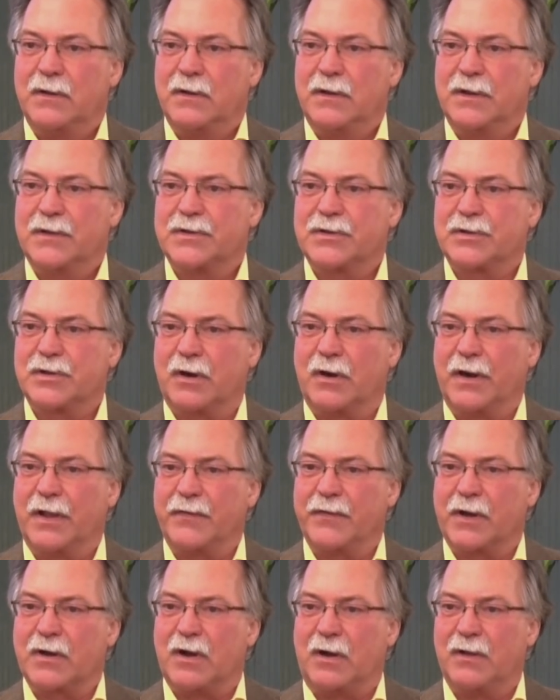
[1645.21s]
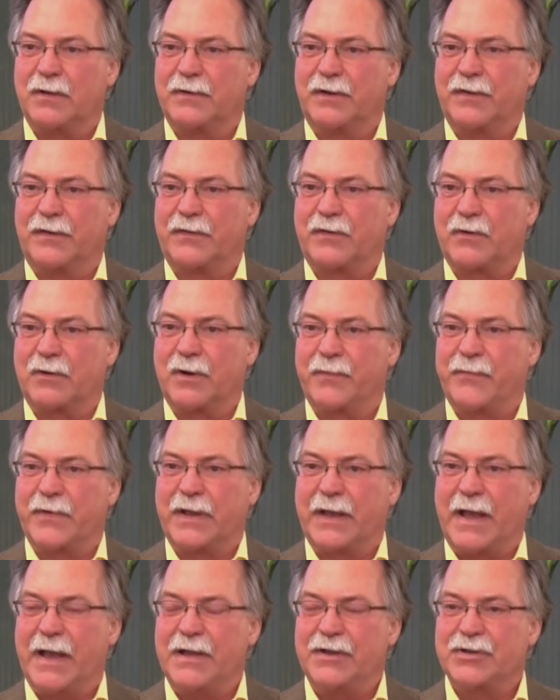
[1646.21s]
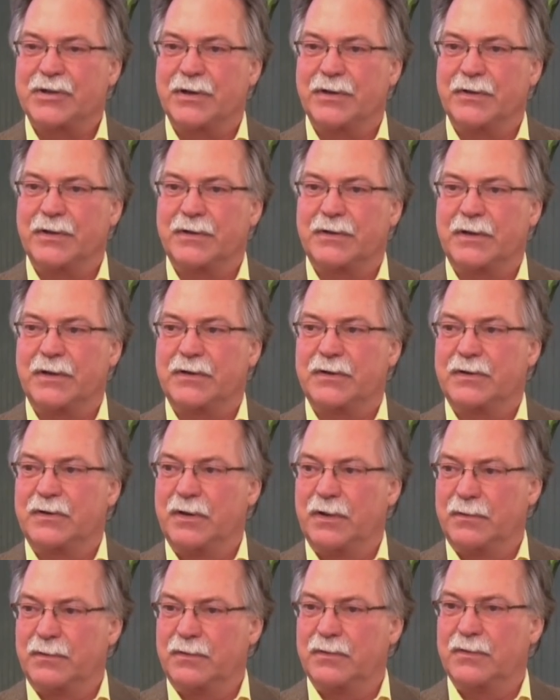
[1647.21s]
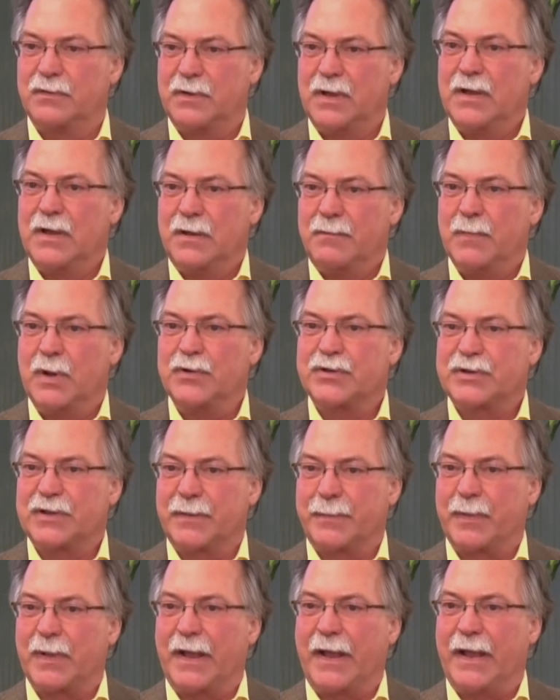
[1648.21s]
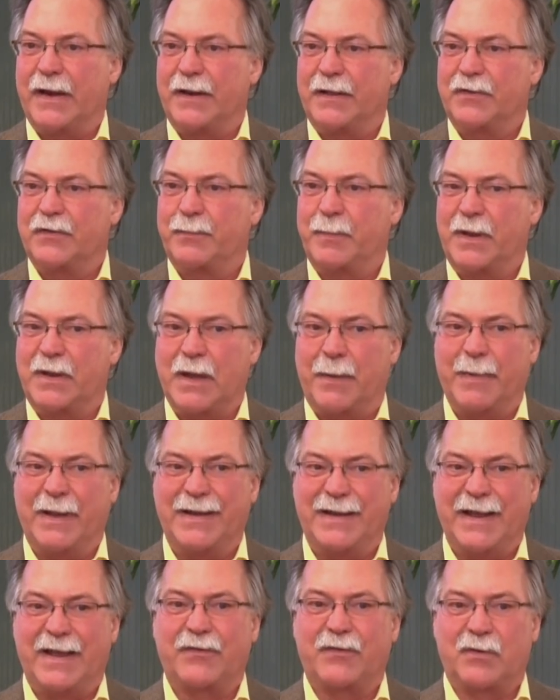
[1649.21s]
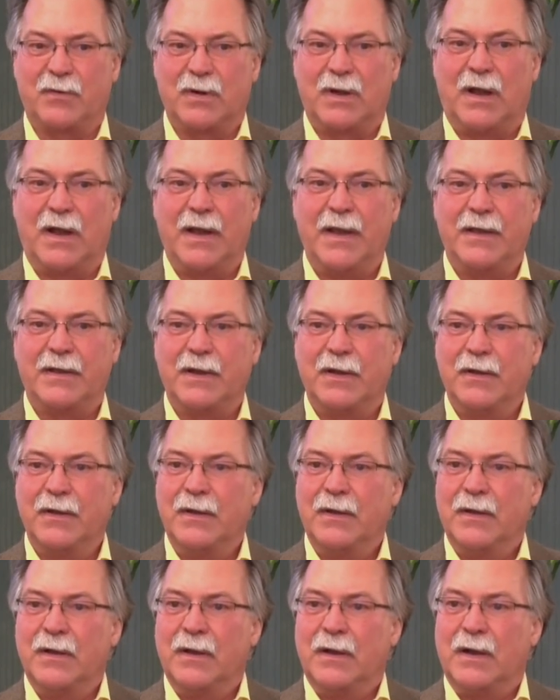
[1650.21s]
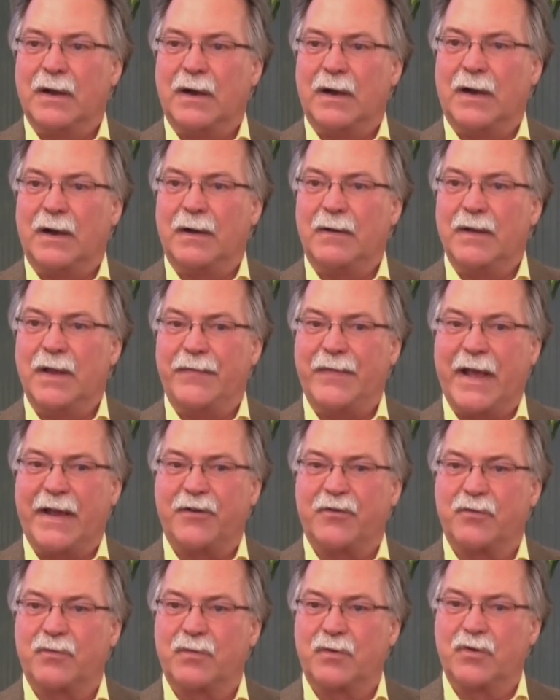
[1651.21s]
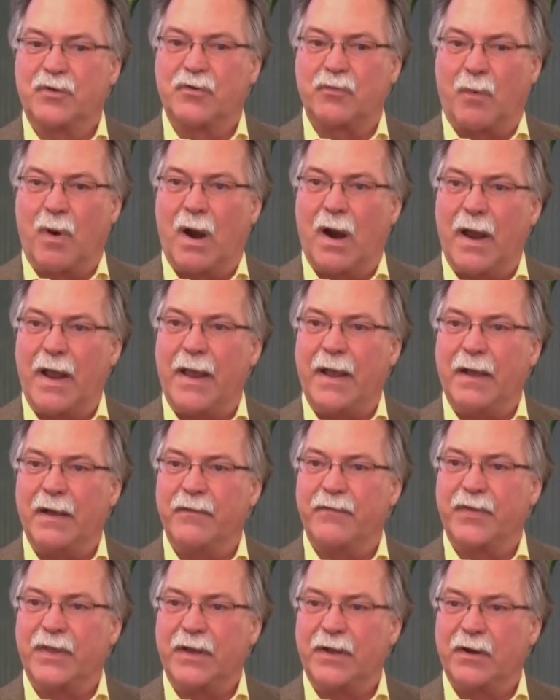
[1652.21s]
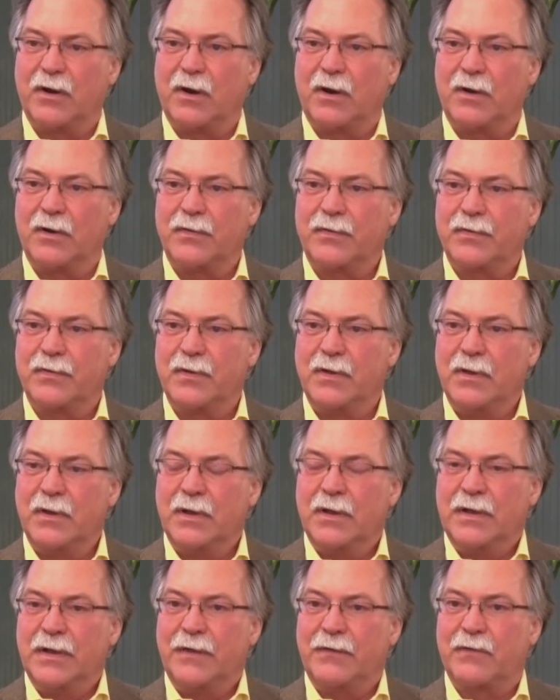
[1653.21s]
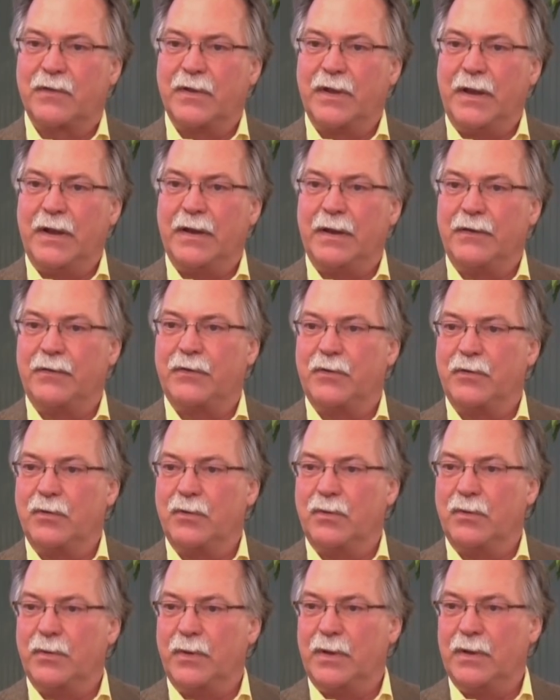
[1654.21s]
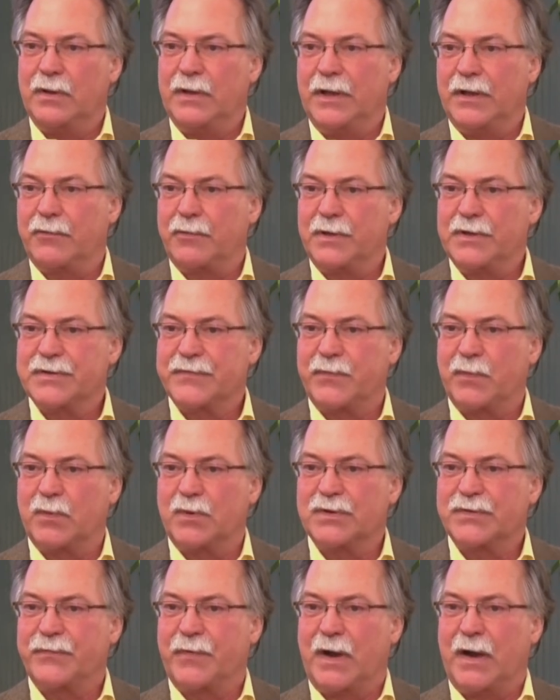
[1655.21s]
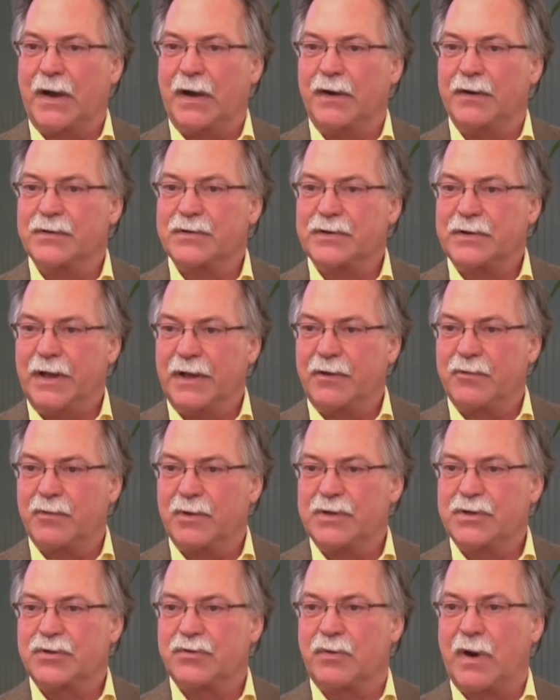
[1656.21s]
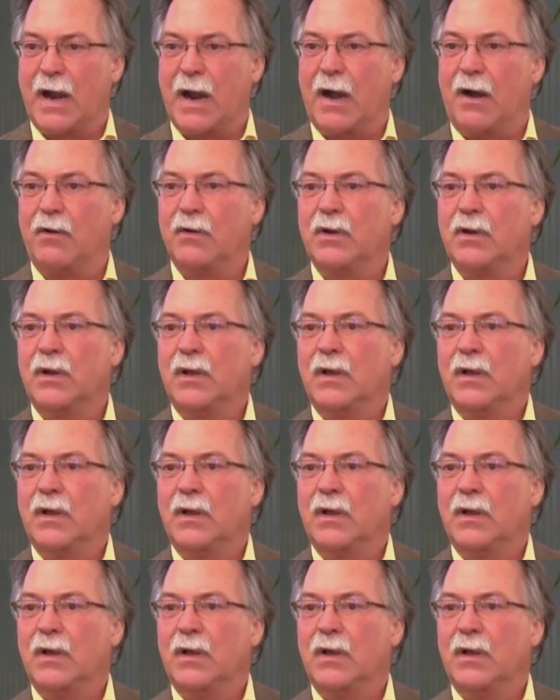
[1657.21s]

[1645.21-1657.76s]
It's turning, they call it desertification, that most of the planet's becoming desert-like, and that drying of the earth is leading to increased forest fires, increased drought,